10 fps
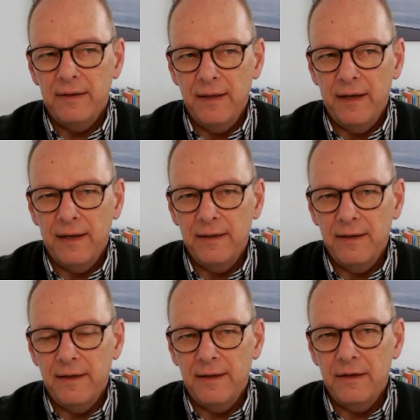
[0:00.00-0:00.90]

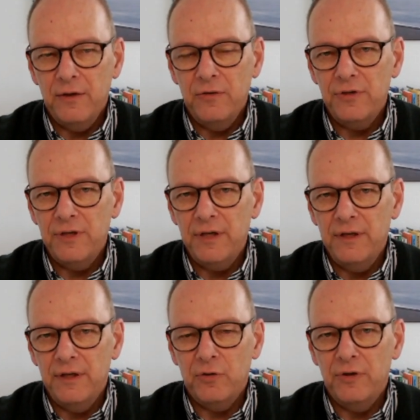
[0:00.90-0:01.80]
then you see
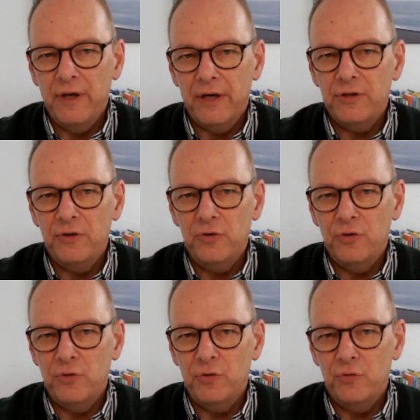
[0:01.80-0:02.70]
that the connection
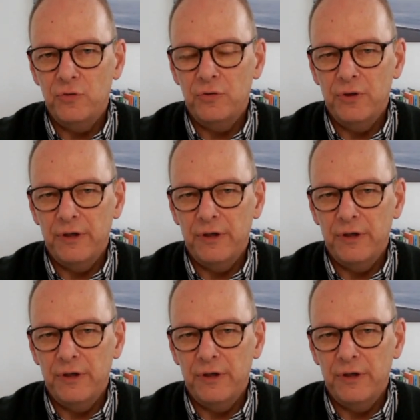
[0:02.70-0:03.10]
to